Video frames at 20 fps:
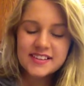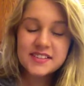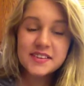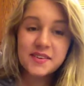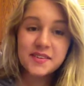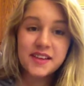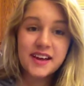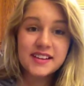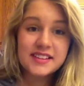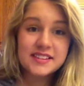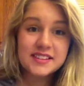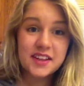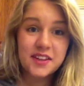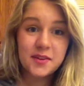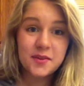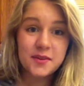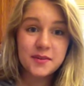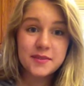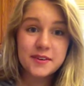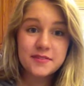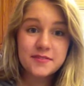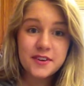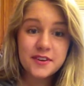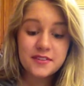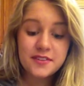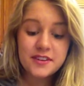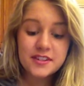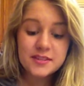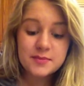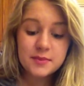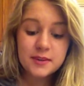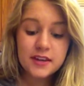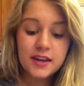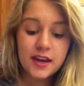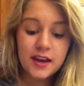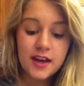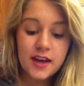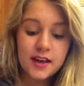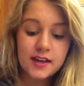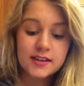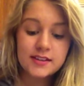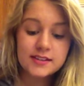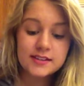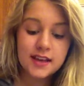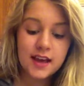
so that's another one of my favorites because